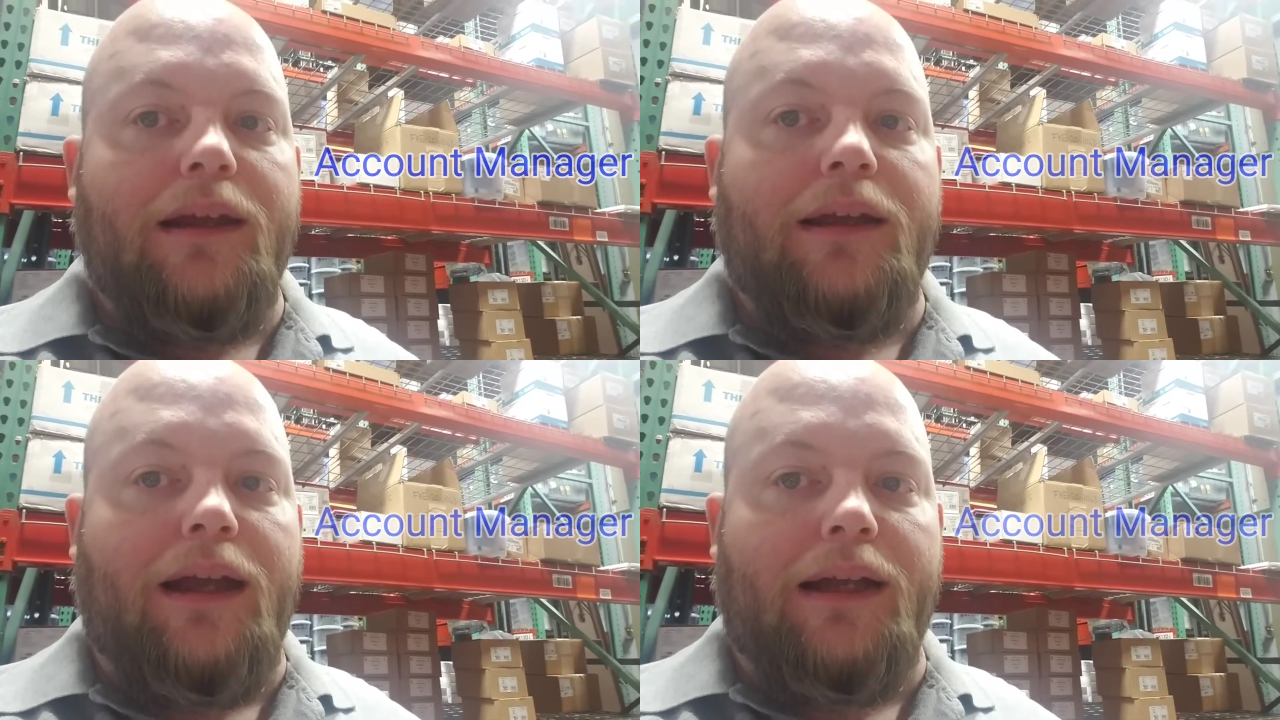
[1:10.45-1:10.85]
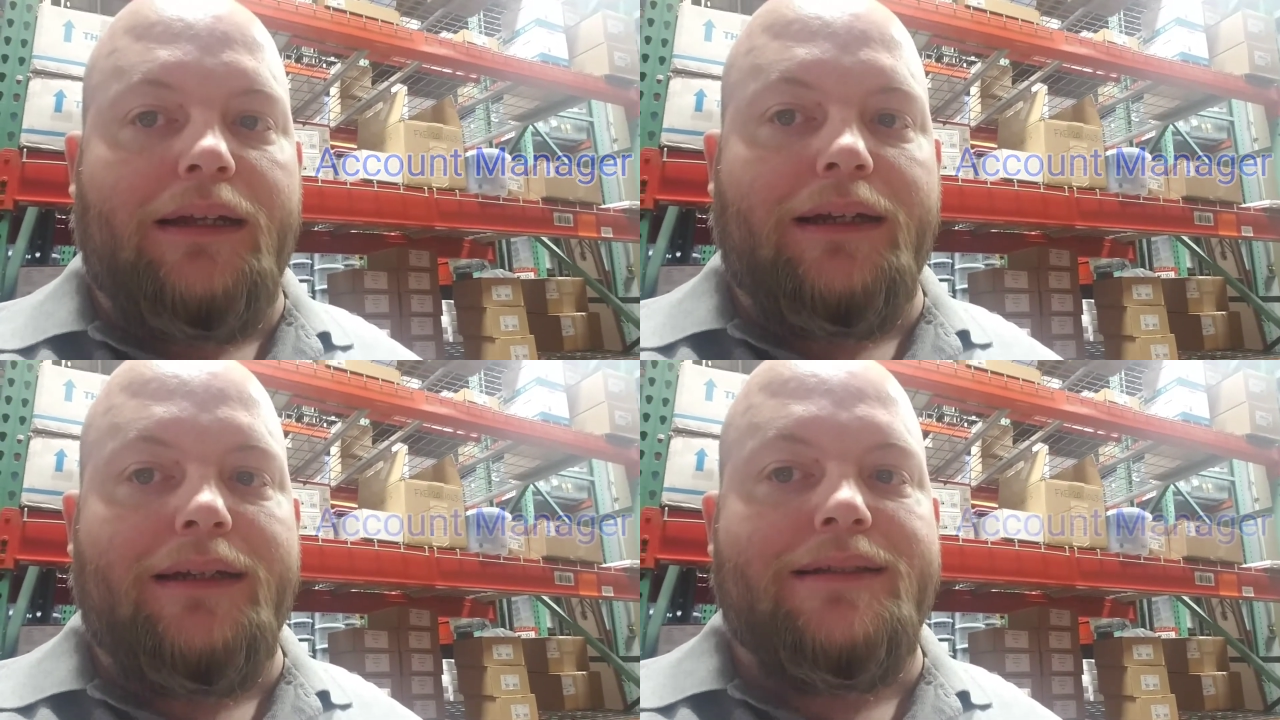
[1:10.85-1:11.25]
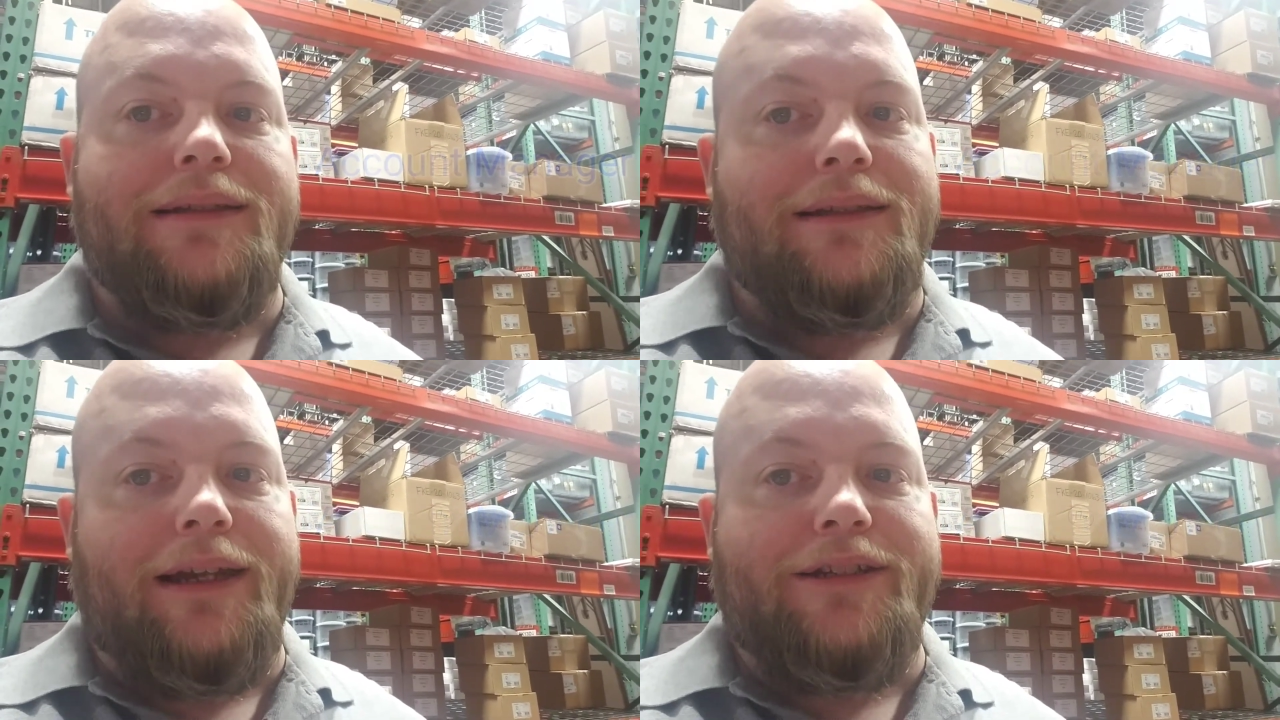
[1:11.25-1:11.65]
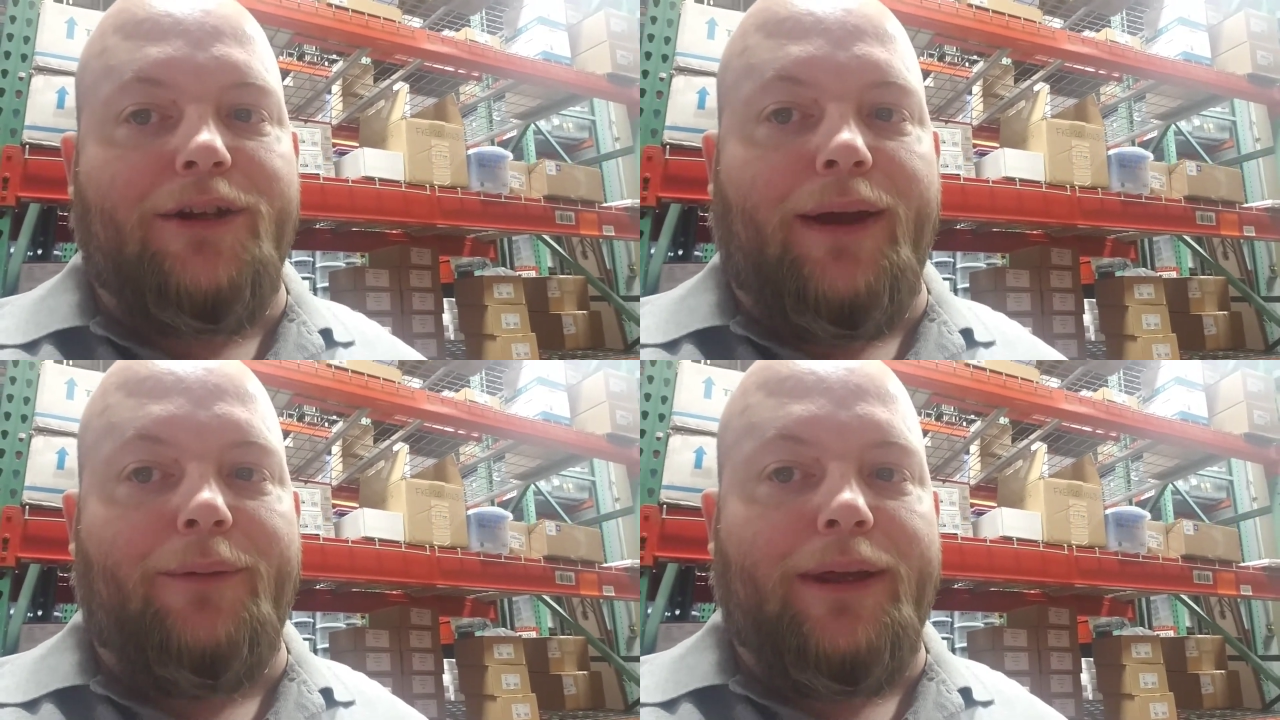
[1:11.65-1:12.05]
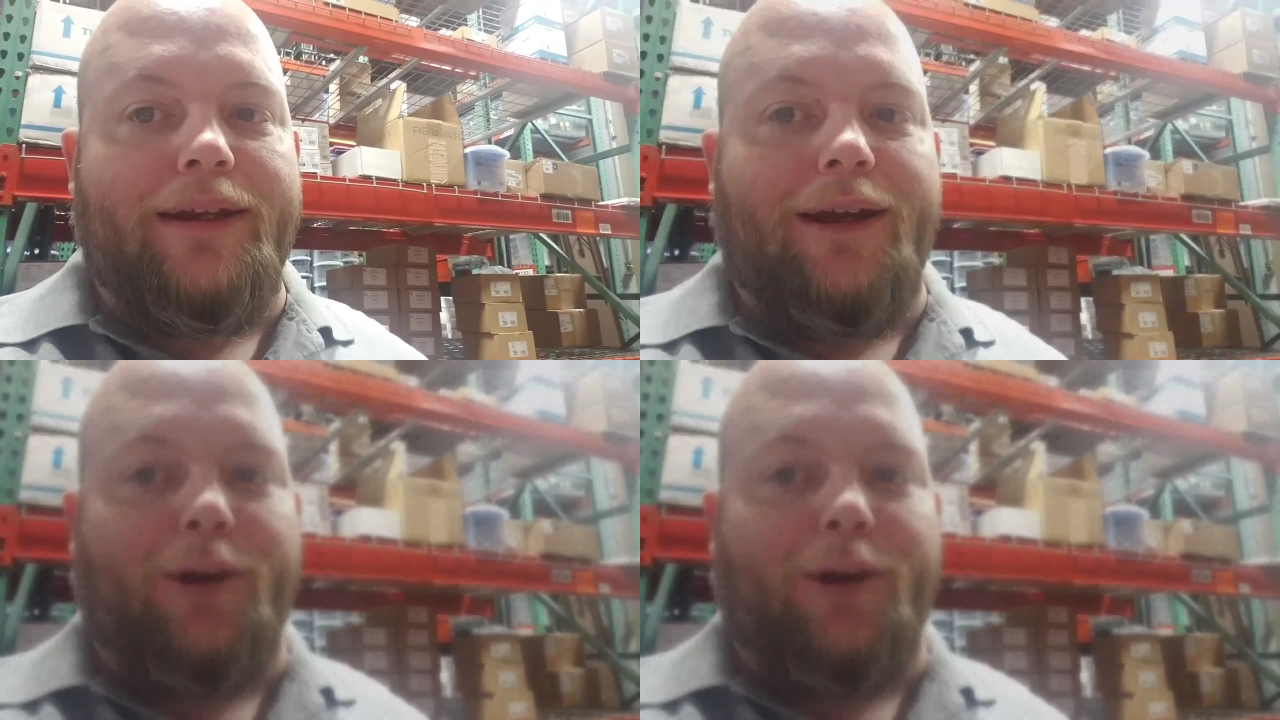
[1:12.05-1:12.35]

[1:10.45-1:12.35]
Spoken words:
contact us, let us know how we can help.